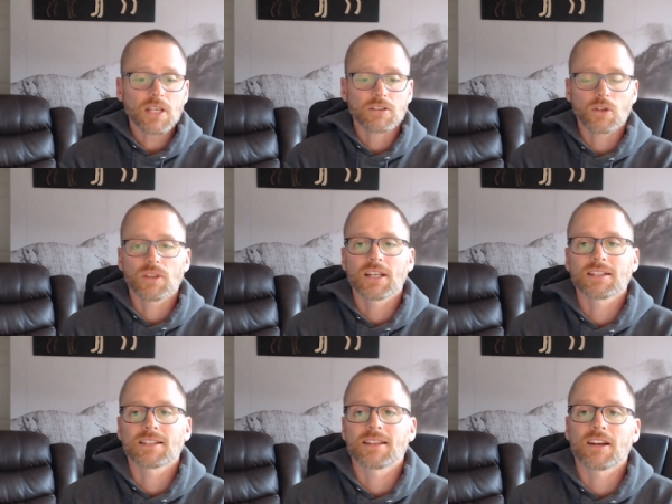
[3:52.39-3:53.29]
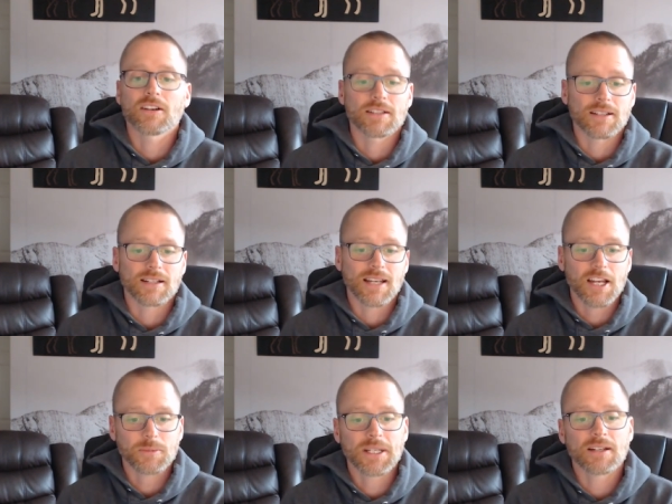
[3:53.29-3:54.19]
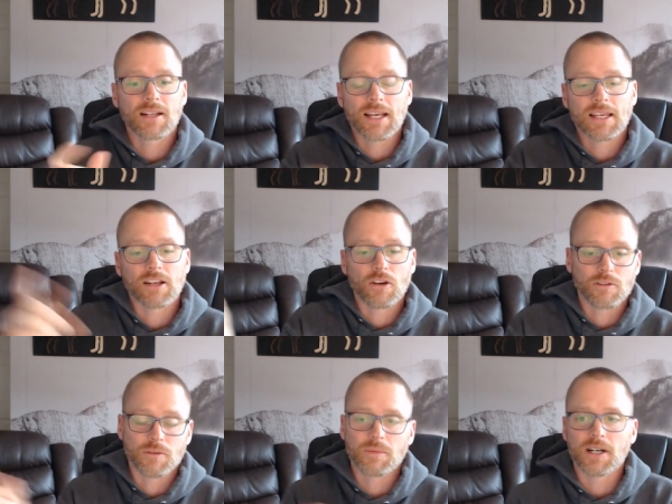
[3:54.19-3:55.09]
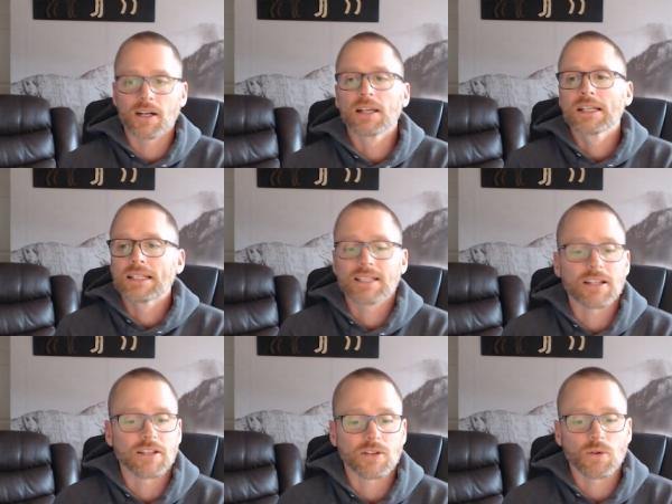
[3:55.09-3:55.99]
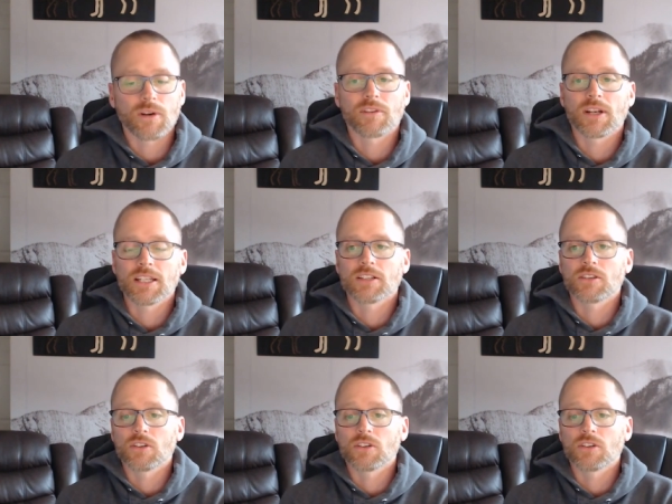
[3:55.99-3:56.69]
so that it's there as an attachment, and I can go from there, send it whoever I need to do.